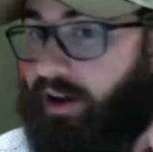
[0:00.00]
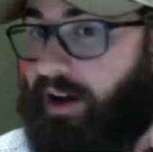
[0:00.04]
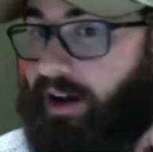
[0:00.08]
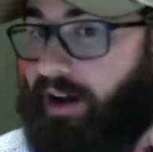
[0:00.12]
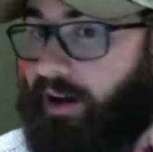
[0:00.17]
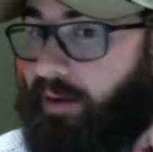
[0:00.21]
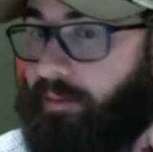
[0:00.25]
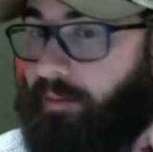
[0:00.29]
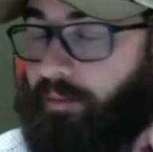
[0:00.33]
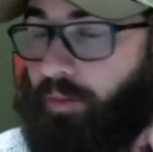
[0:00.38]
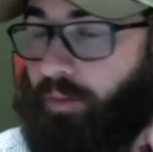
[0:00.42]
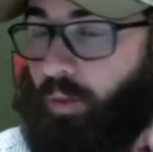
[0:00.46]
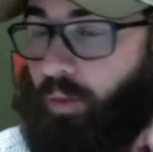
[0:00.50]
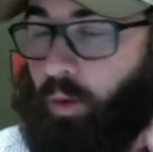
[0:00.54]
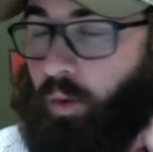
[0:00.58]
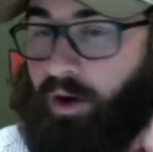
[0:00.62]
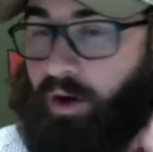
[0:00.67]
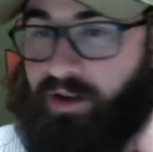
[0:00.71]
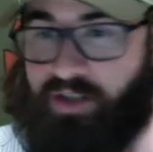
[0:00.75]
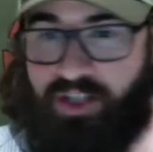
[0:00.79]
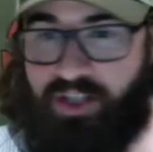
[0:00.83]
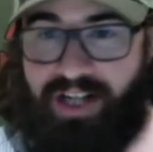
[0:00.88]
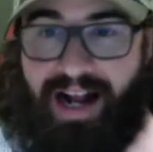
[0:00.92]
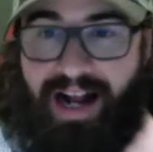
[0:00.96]
Um,
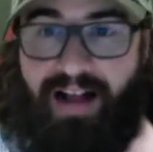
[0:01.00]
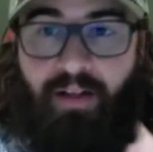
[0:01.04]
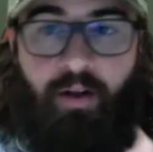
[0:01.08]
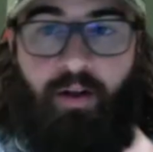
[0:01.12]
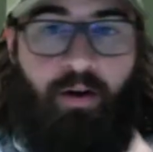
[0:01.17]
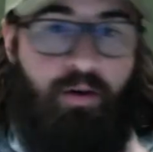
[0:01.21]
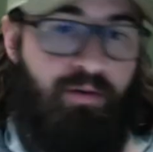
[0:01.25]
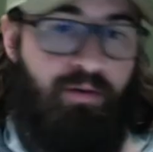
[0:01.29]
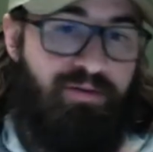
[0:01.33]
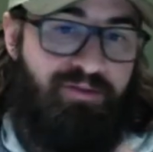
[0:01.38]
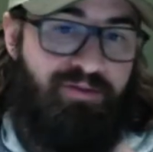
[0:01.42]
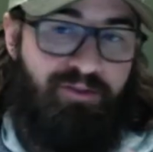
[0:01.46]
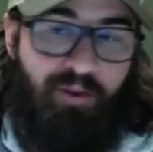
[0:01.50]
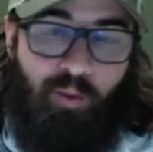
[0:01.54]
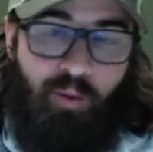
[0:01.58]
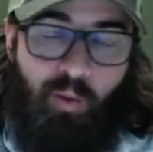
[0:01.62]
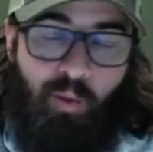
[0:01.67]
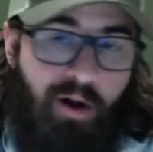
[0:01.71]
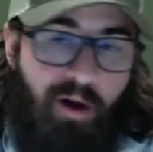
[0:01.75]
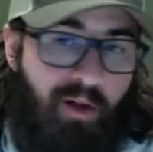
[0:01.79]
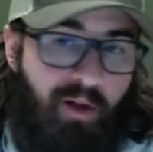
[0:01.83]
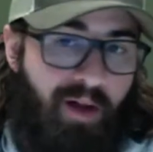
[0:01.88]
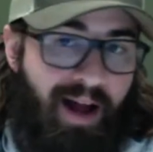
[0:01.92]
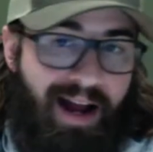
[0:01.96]
where shallow for
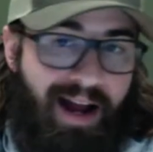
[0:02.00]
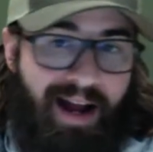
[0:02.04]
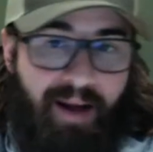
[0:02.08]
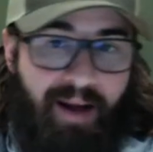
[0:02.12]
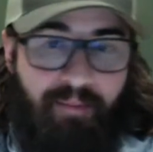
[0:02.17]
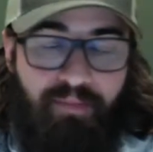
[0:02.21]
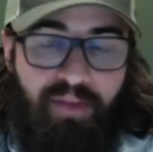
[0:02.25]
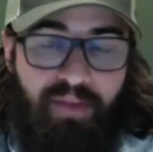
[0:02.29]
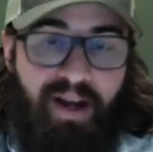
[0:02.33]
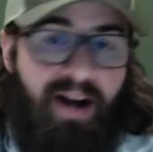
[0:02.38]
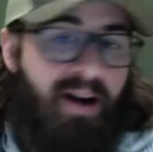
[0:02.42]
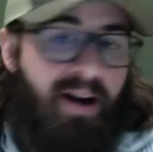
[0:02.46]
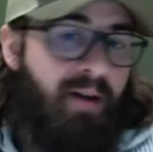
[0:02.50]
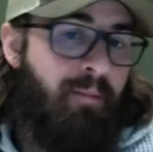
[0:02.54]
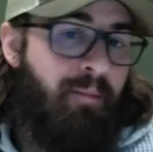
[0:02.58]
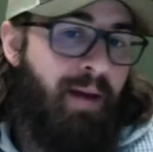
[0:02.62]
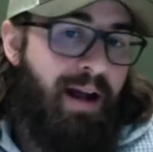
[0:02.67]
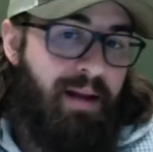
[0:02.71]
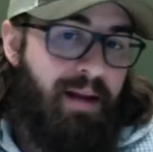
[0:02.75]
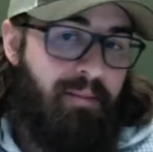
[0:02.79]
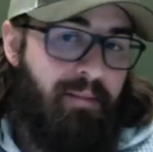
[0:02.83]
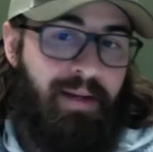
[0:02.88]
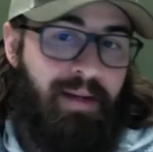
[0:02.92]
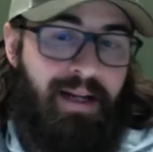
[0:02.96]
walleye up there
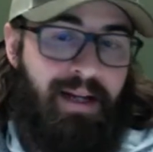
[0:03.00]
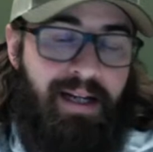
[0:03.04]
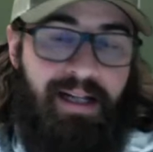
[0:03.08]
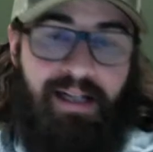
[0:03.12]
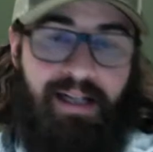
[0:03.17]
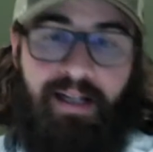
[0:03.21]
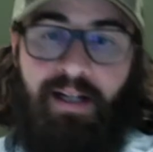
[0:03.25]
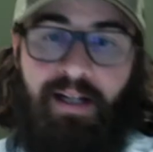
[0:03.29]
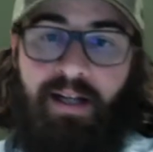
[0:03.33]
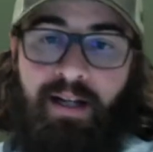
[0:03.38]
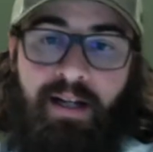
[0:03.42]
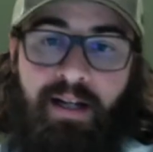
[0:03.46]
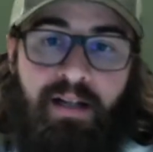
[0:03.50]
might be,